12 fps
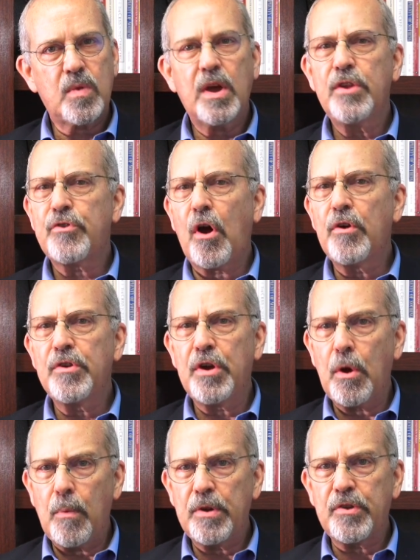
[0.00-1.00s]
It's hard to
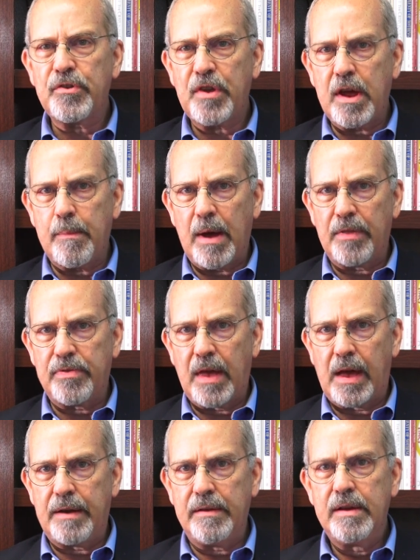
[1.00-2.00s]
know what to say about
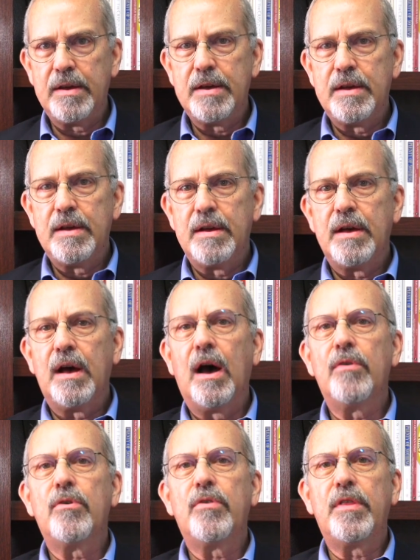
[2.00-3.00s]
that,
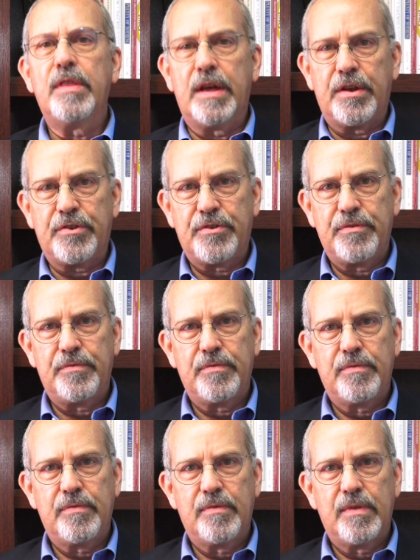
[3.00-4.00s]
other than this.
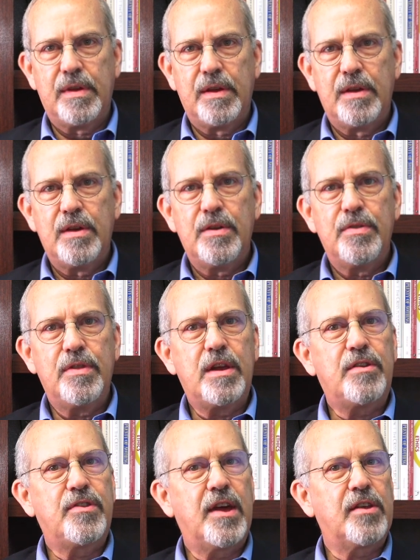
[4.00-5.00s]

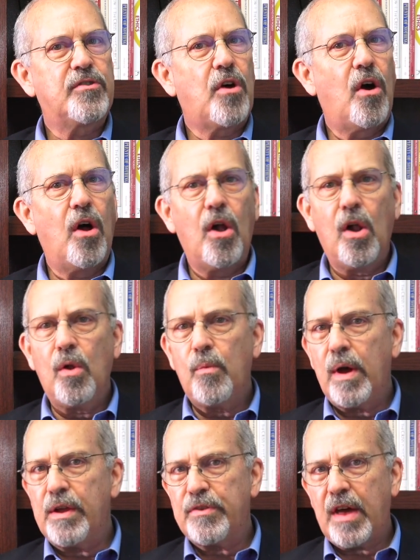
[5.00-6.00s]
These things
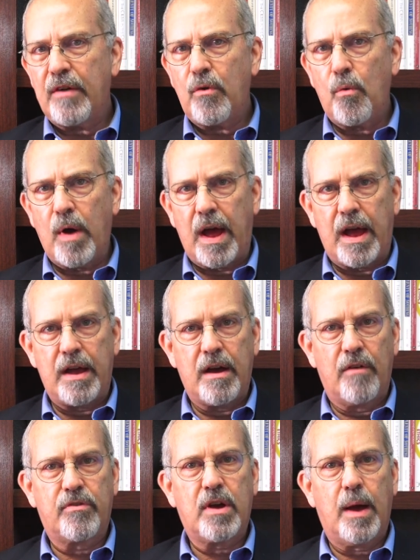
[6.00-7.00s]
always have a way
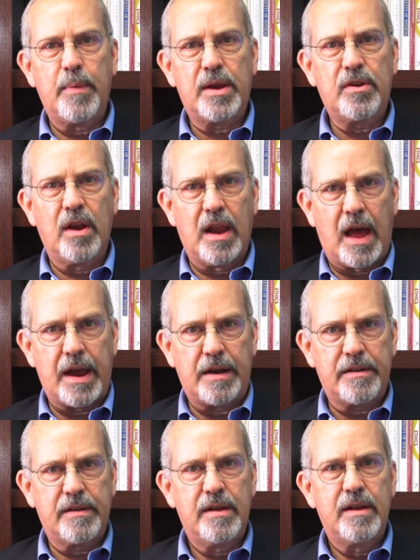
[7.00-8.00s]
of coming to
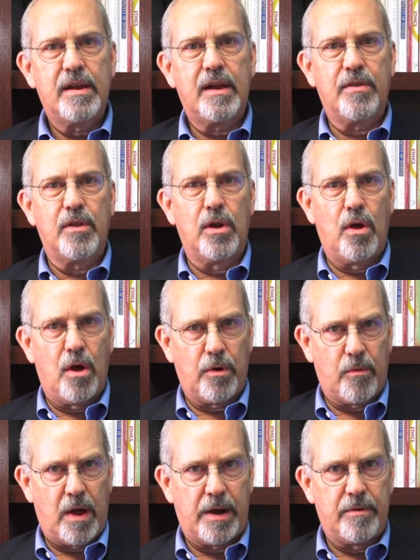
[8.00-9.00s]
light in the
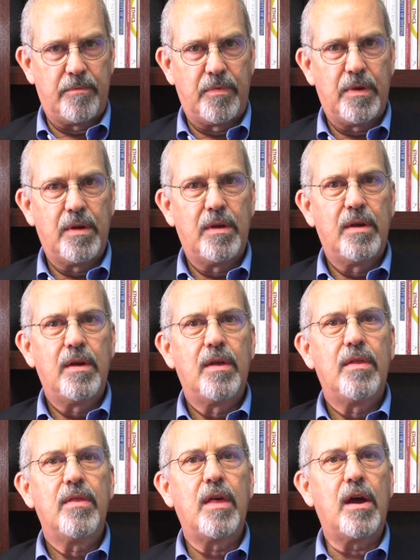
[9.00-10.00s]
long run.
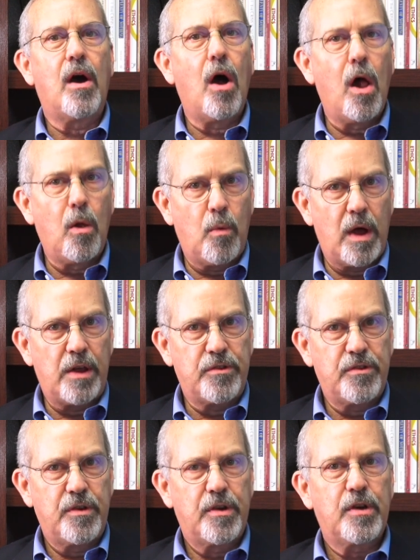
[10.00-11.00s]
They
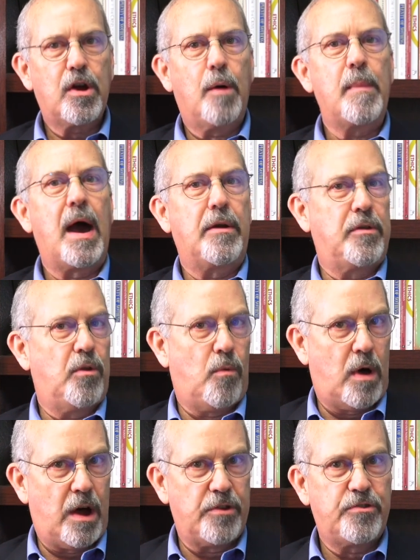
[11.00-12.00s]
always come out in the
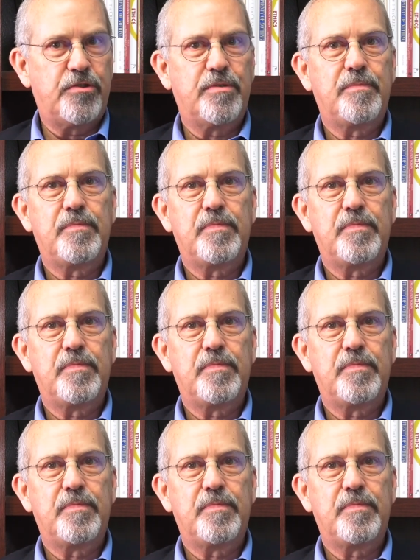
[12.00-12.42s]
wash.